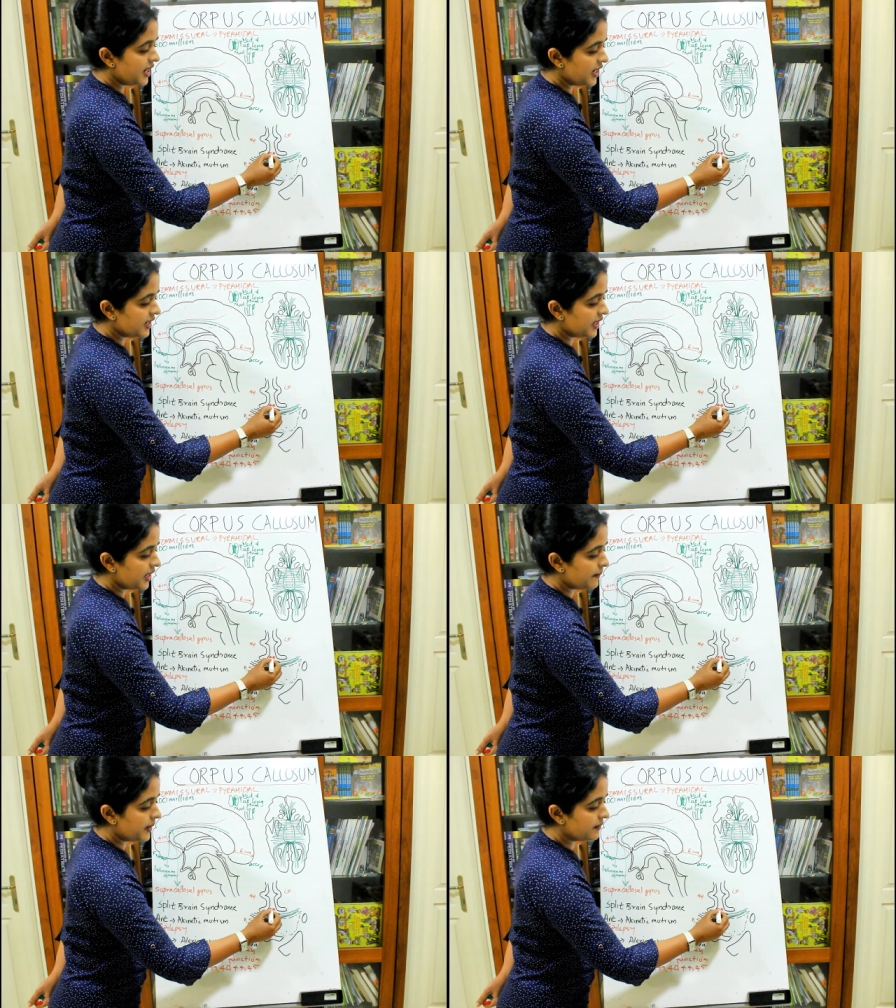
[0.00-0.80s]
and
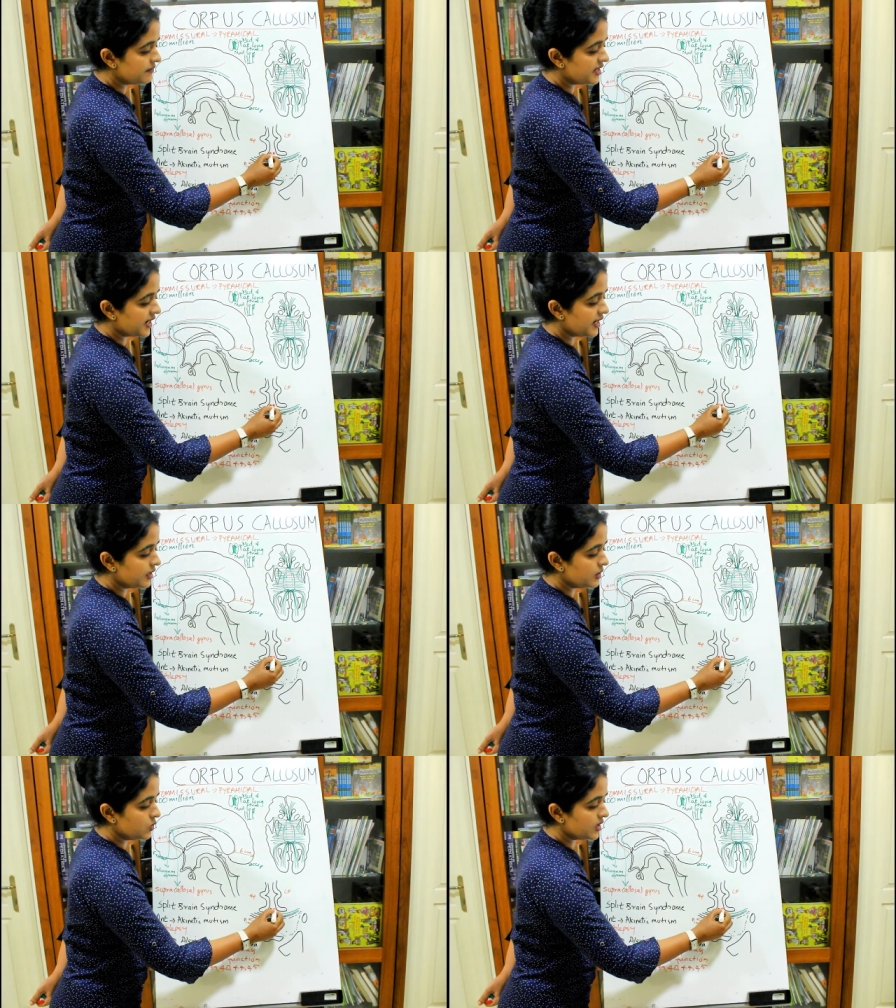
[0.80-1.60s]
above
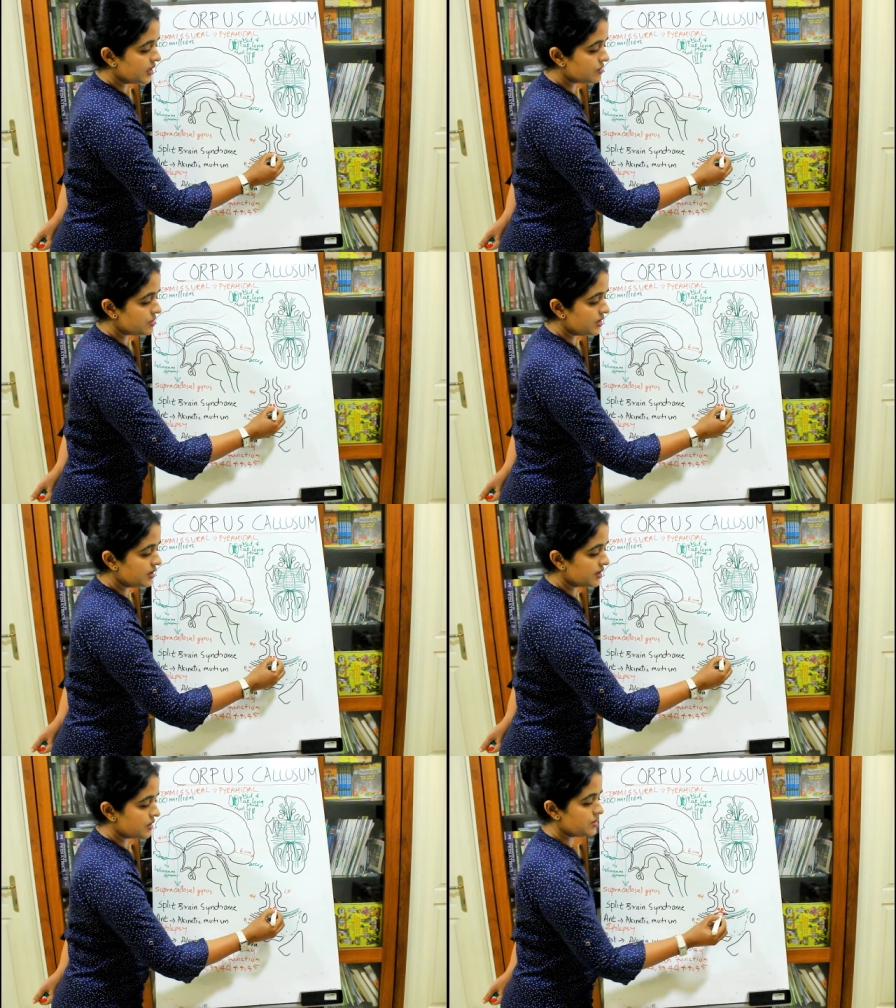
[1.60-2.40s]
that you can see
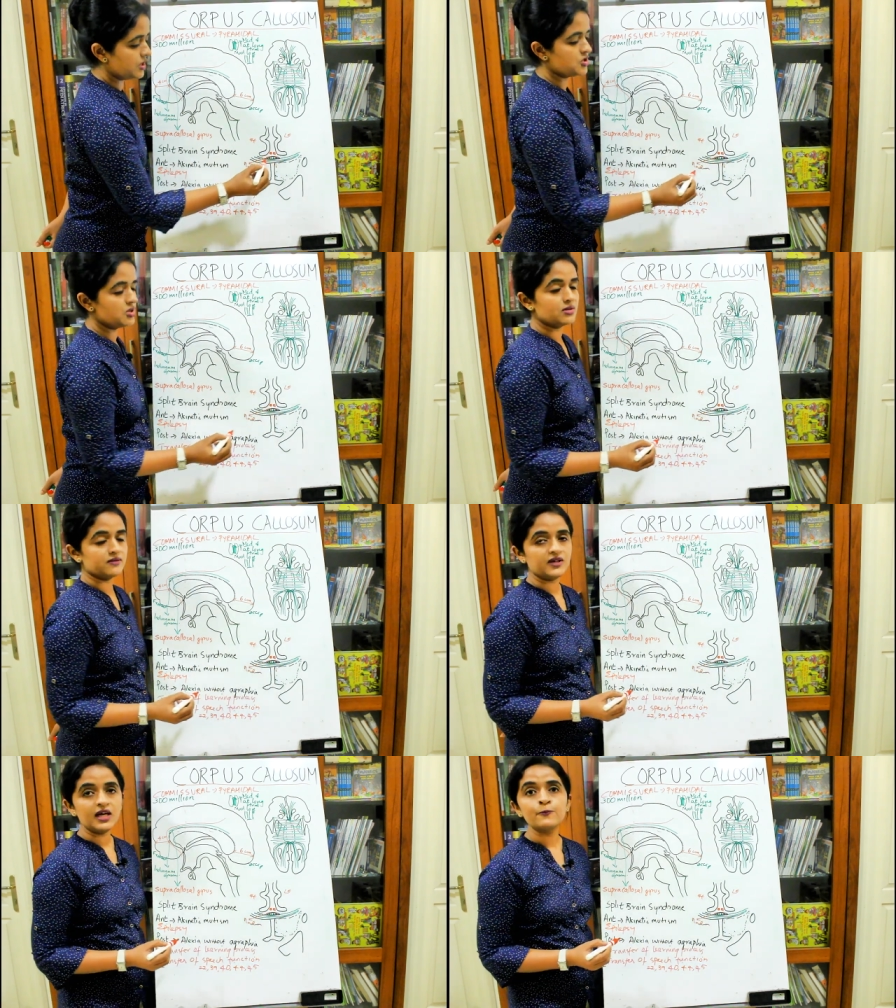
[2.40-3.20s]
the cut sections
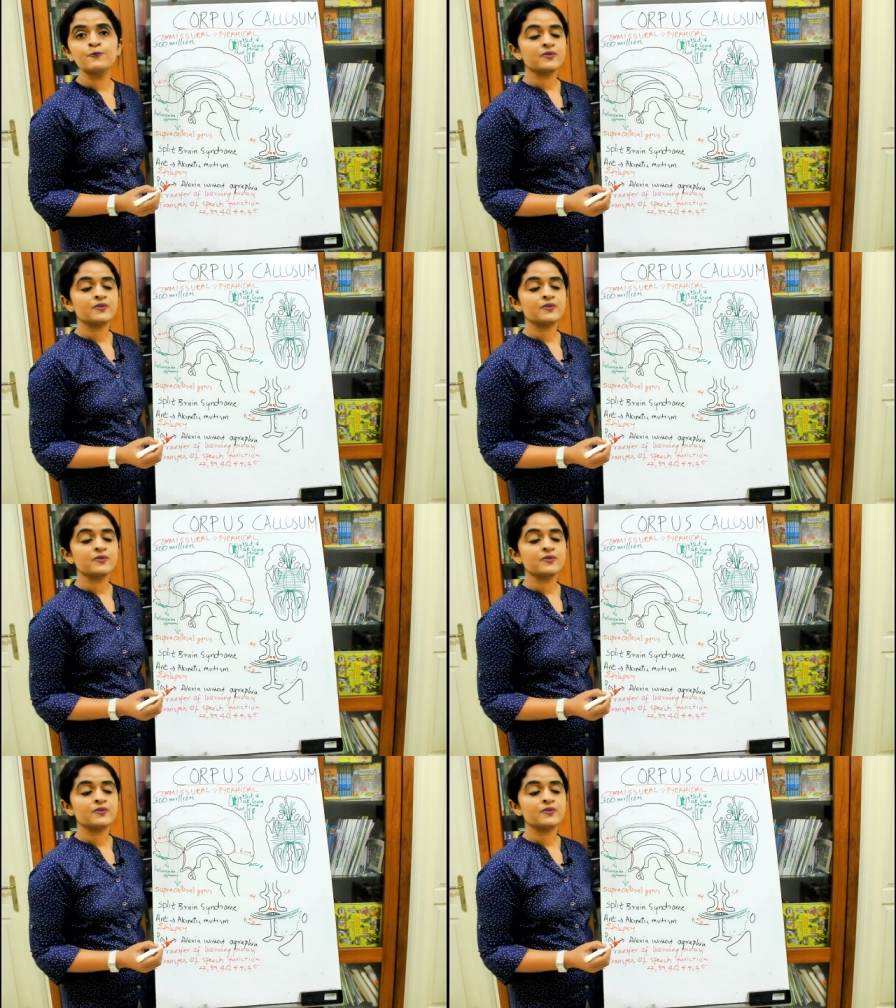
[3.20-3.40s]
of the